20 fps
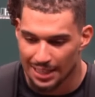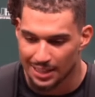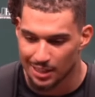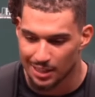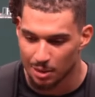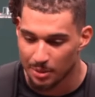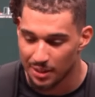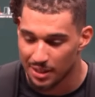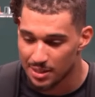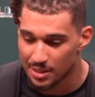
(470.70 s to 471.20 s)
I
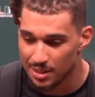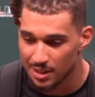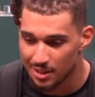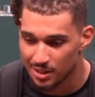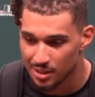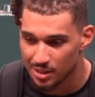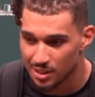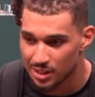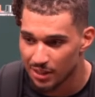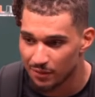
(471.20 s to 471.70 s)
think the biggest thing
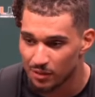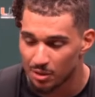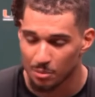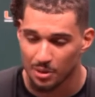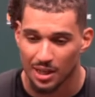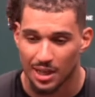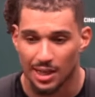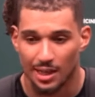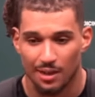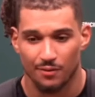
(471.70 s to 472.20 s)
is just giving
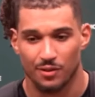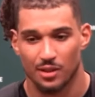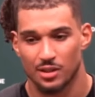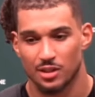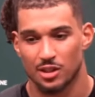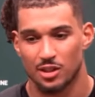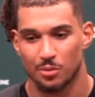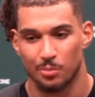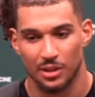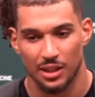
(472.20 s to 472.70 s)
them the
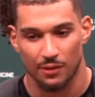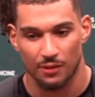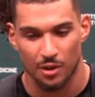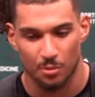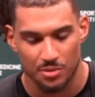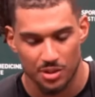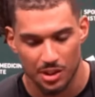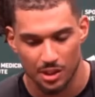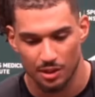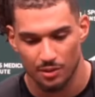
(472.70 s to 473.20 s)
confidence just to believe
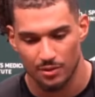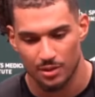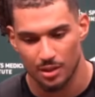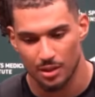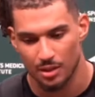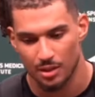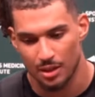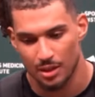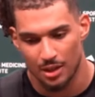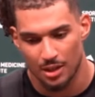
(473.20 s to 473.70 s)
in themselves
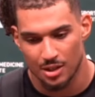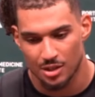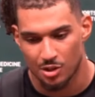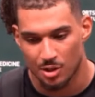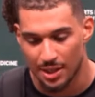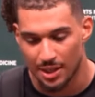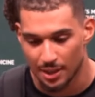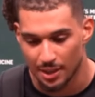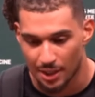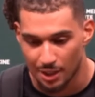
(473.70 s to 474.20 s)
uh,
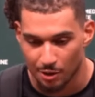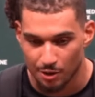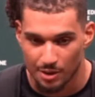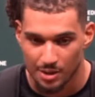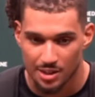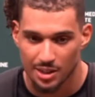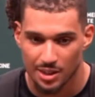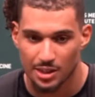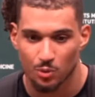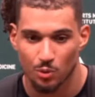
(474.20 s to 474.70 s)
so that later in
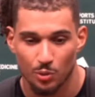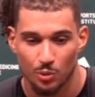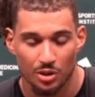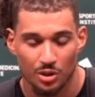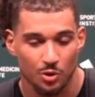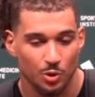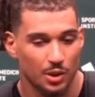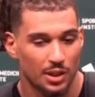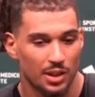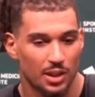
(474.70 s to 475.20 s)
the season when
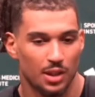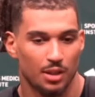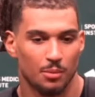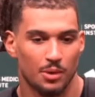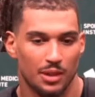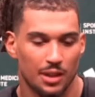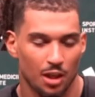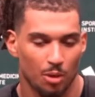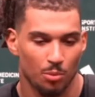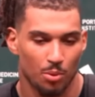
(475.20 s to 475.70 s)
we do need
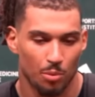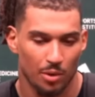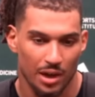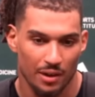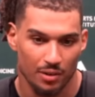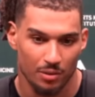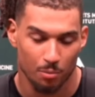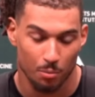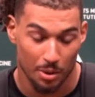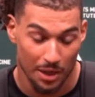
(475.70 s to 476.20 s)
them, that they'll be
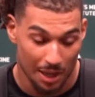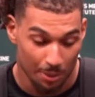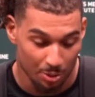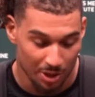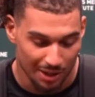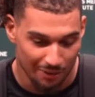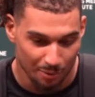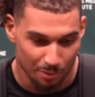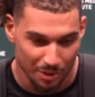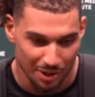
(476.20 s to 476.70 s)
able, uh, be
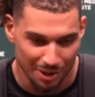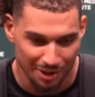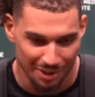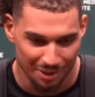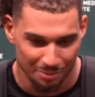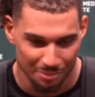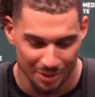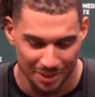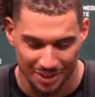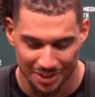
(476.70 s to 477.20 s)
able to have a
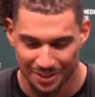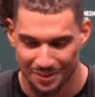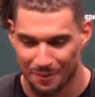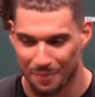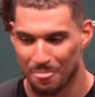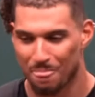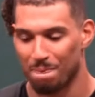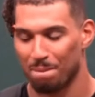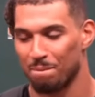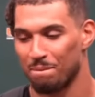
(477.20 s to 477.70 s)
bigger impact.
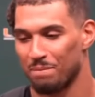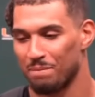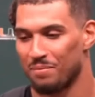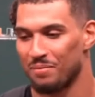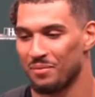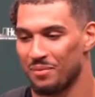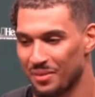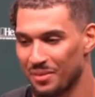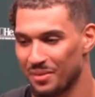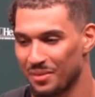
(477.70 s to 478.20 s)

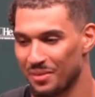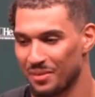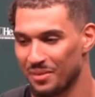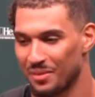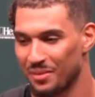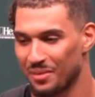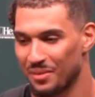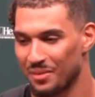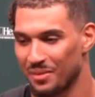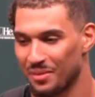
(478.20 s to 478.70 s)

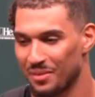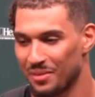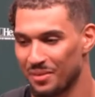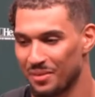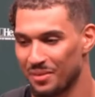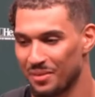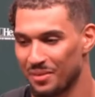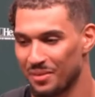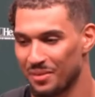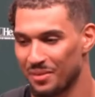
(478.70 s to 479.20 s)
Show
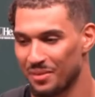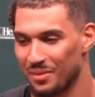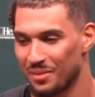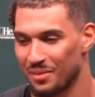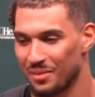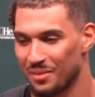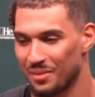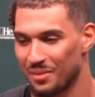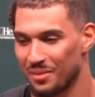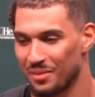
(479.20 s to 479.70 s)
that
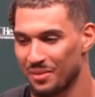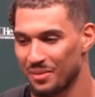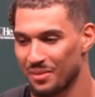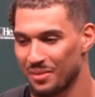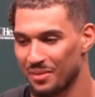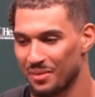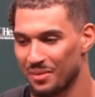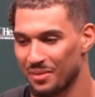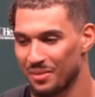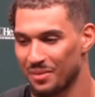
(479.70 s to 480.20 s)
leadership,
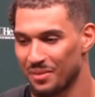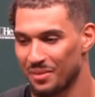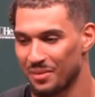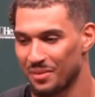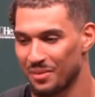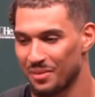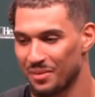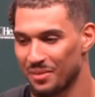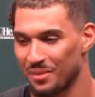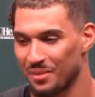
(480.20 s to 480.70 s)
TB.
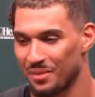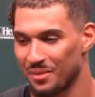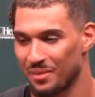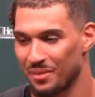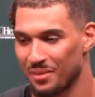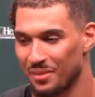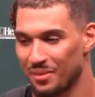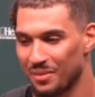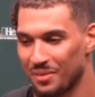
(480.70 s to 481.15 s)
Damn.